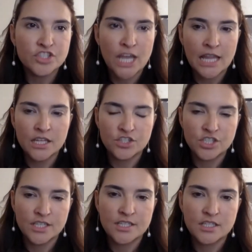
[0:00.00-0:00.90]

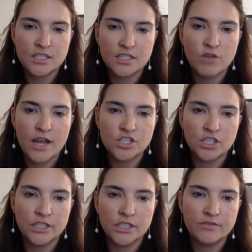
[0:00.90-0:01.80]
challenges to
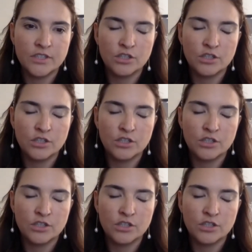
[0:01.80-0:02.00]
actually,